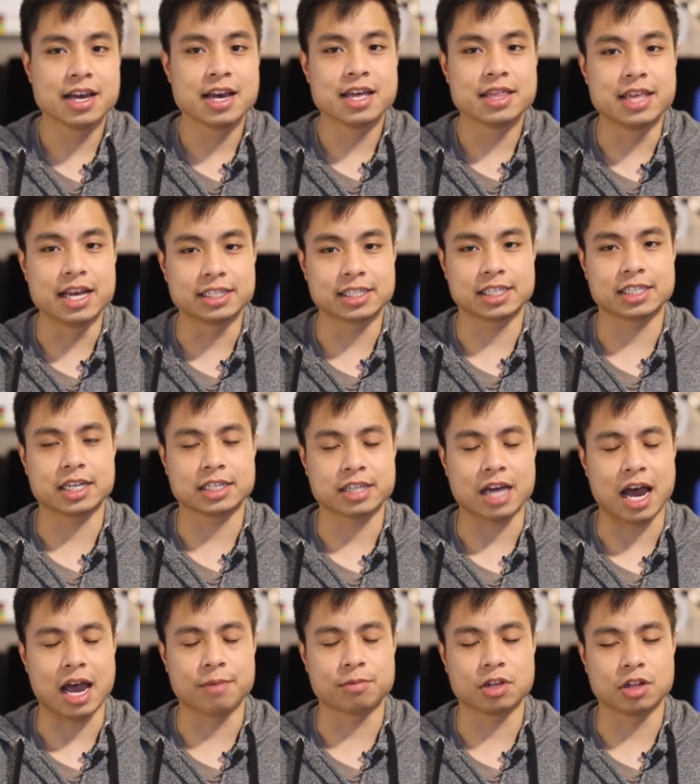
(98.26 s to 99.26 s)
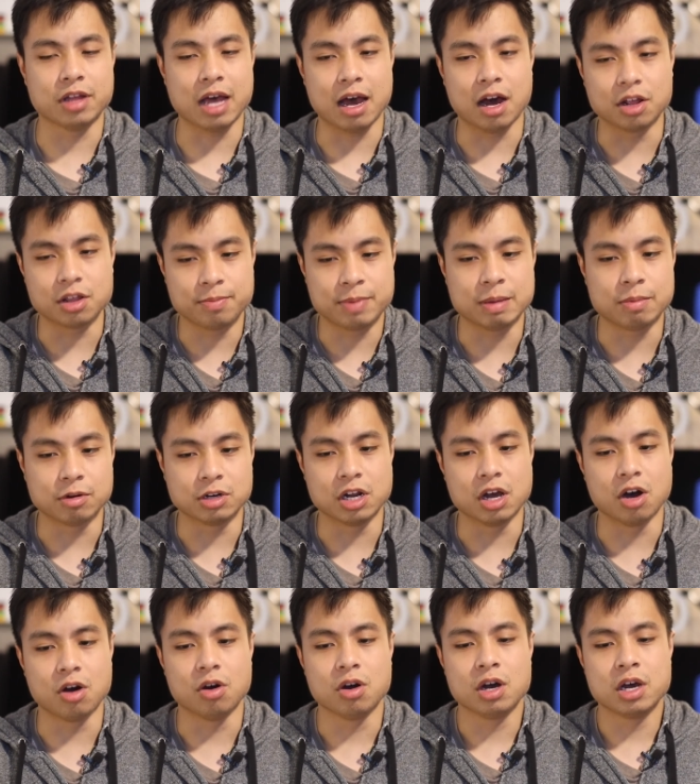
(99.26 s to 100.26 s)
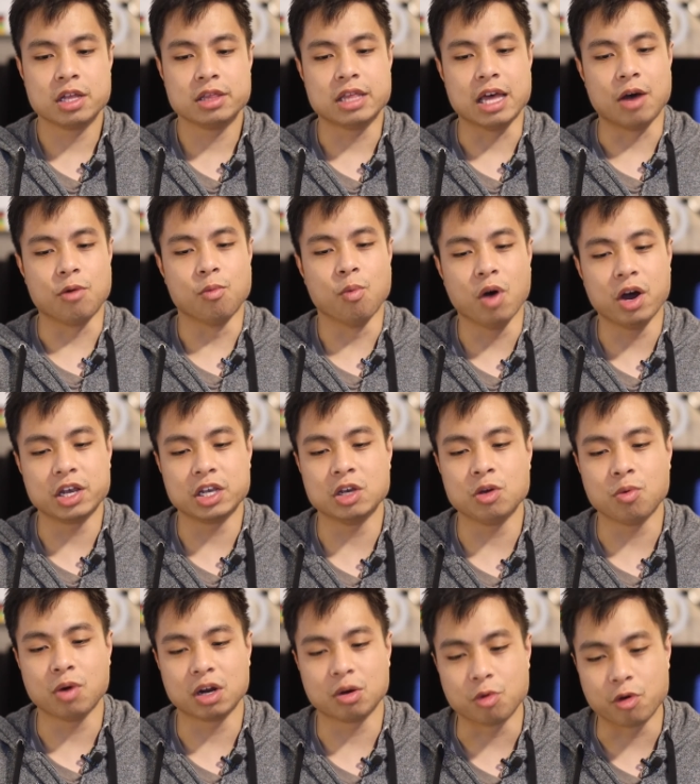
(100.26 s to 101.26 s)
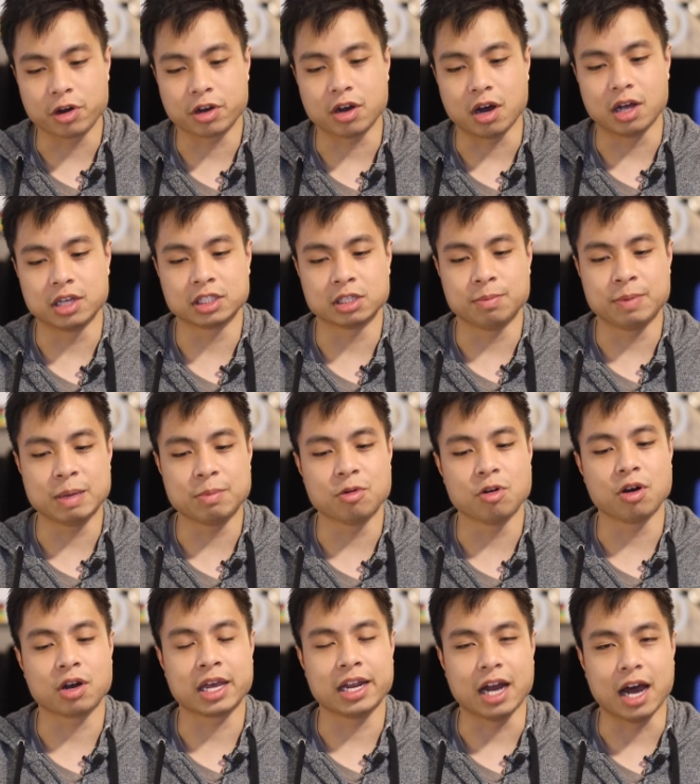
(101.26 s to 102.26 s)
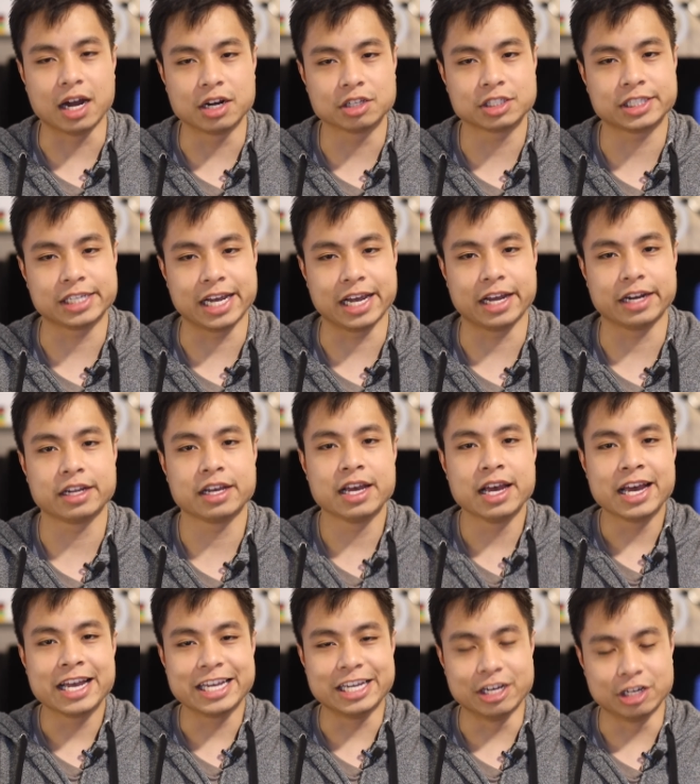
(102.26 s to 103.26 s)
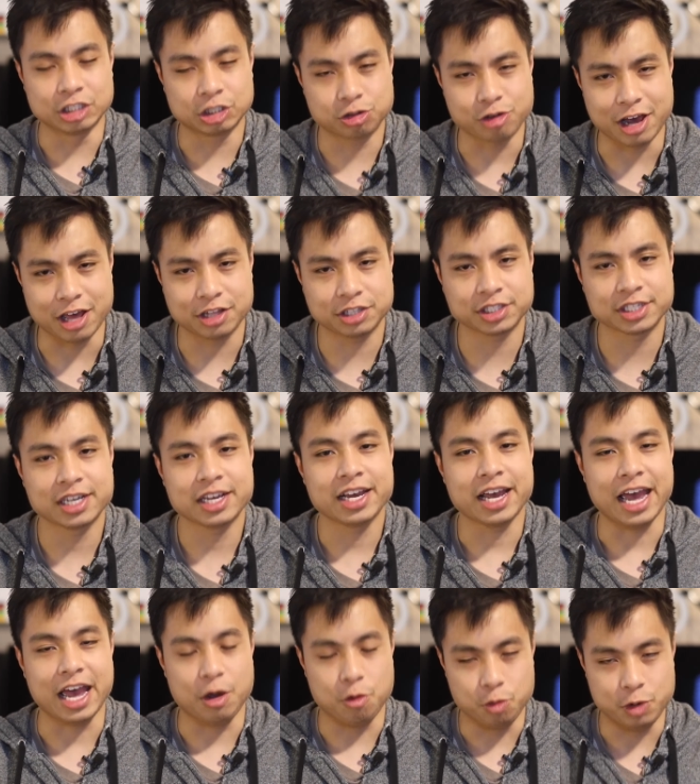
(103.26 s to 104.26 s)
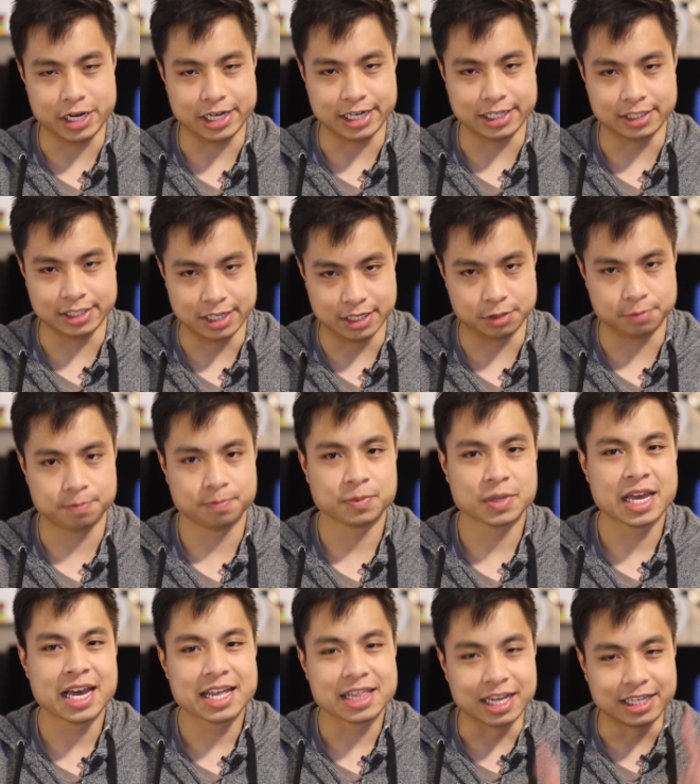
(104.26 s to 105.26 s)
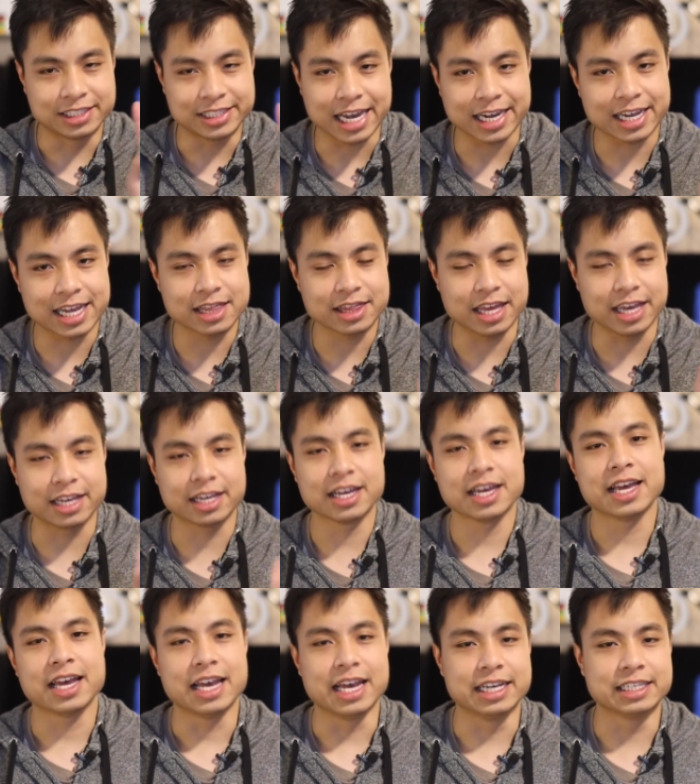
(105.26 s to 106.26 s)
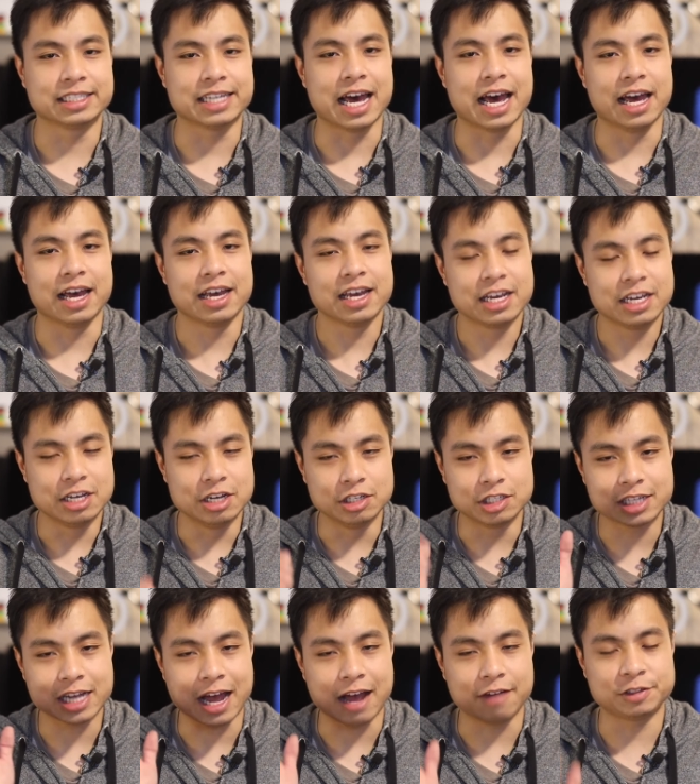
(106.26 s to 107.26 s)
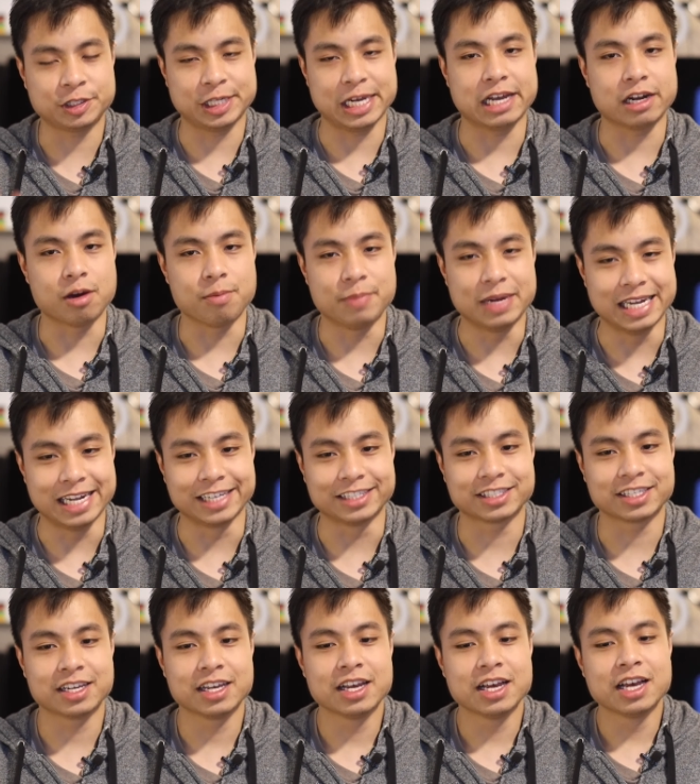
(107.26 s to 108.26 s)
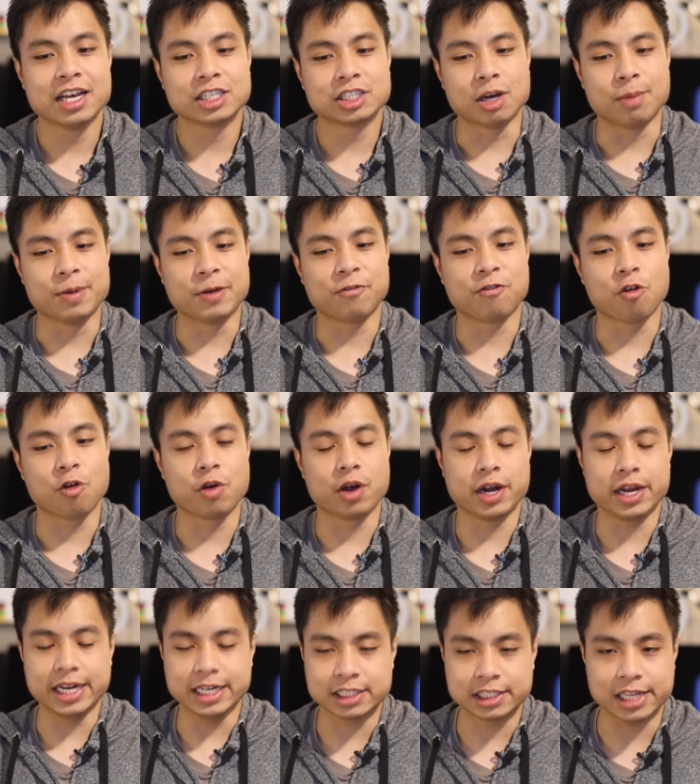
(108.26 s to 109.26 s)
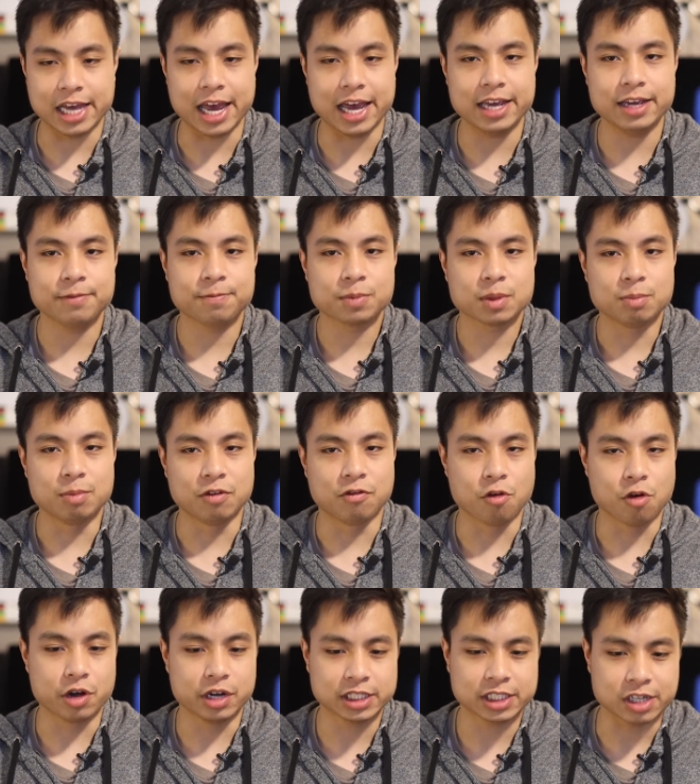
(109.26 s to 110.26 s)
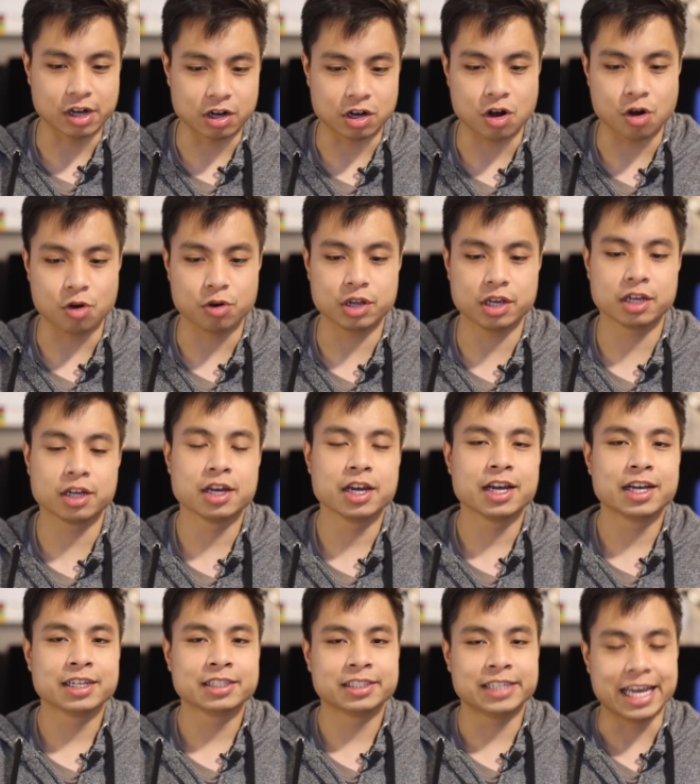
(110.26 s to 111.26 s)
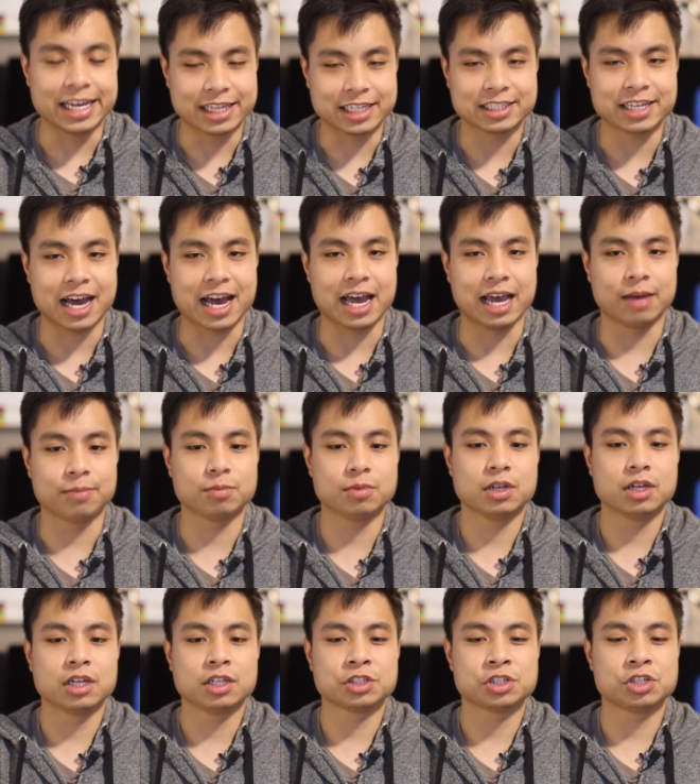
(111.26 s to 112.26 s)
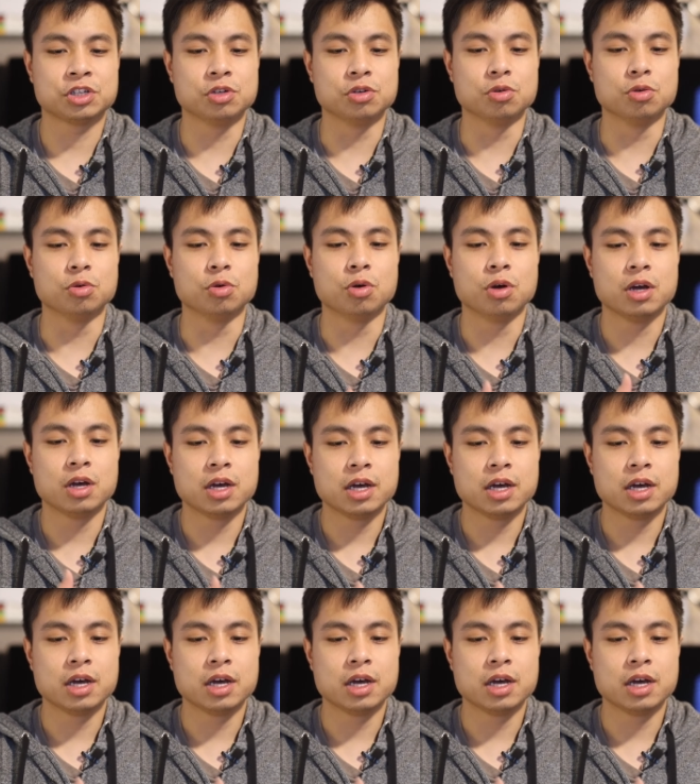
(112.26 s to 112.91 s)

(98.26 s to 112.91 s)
This is a time to let other people know that what you want to work on, so people can understand your strengths and weaknesses. The second thing is that you just have stand-up meetings. So before each day, before you start coding, take the time to